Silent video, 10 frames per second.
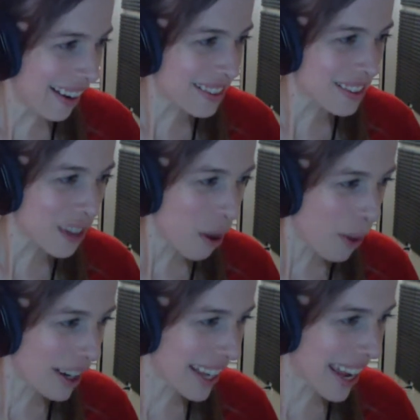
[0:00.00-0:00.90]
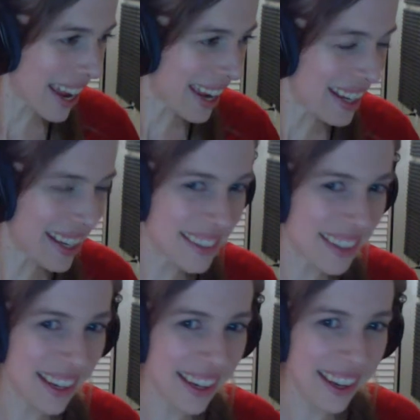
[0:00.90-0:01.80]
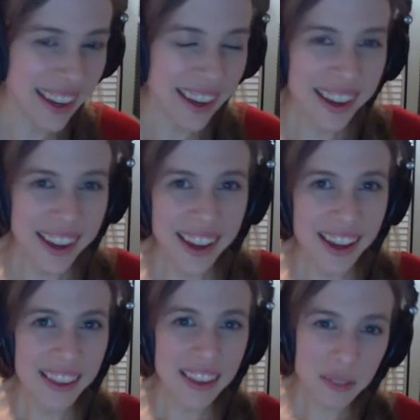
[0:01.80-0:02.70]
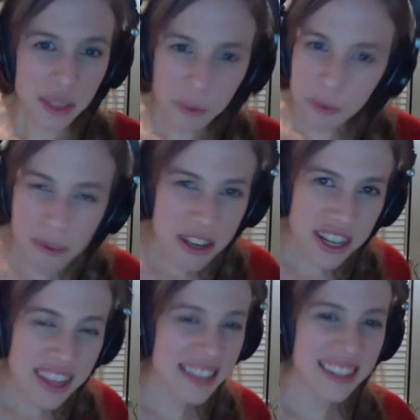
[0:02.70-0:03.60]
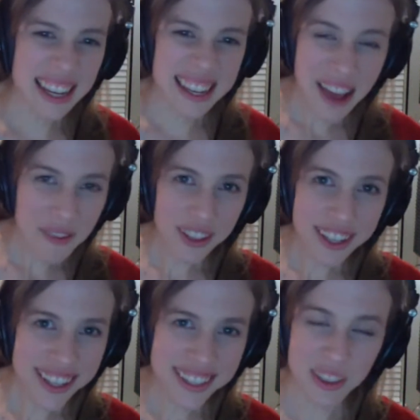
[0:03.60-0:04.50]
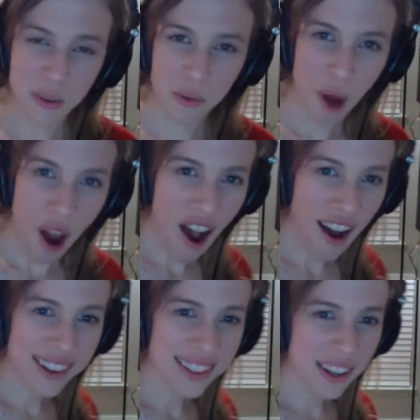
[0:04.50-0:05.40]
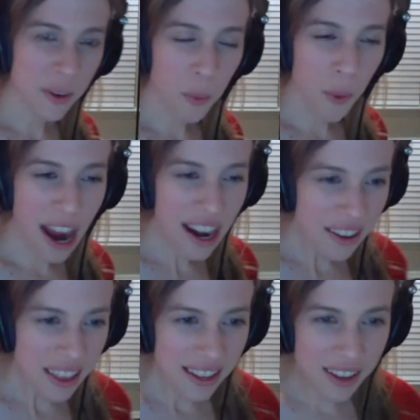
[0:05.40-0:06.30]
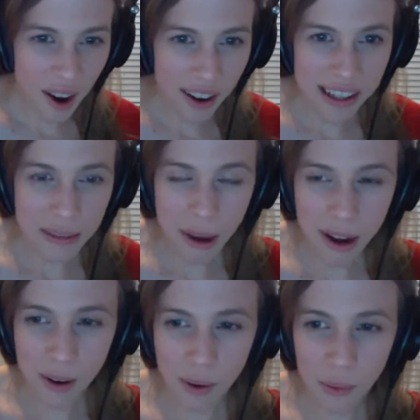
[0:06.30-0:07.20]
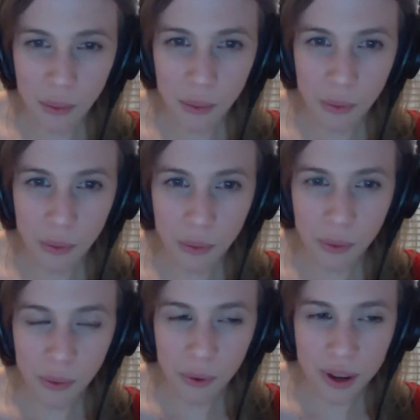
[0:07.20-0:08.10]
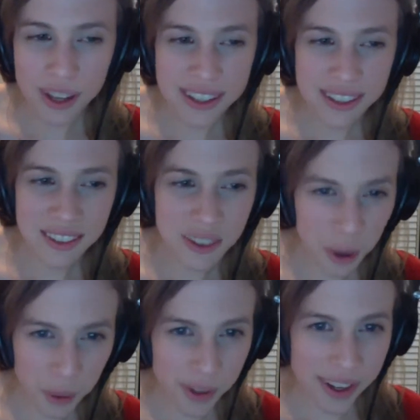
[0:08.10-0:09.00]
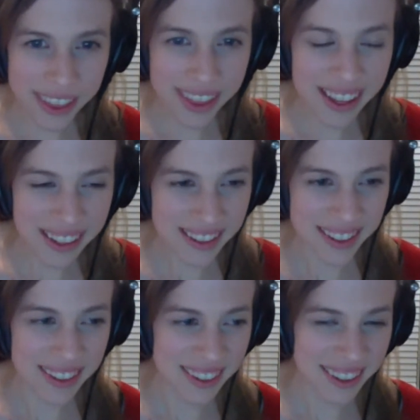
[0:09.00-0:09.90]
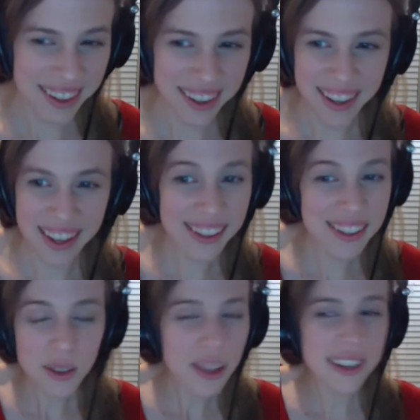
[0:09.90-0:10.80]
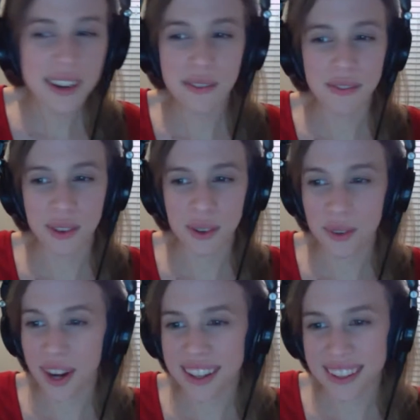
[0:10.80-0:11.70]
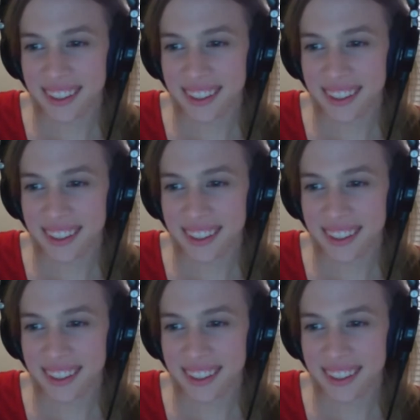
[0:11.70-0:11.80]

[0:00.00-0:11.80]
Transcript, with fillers: so uncanny. It's like they they were mentioning things like Netflix and The Rock. It's like, why are they talking about concurrent things? It just it didn't feel right.